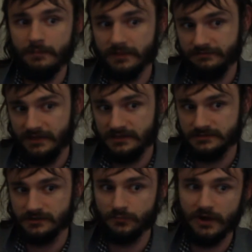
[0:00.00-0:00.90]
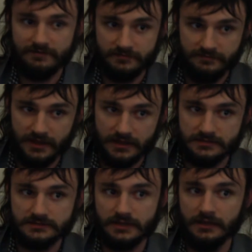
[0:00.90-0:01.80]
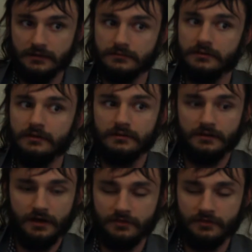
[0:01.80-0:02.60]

your public face and your private face and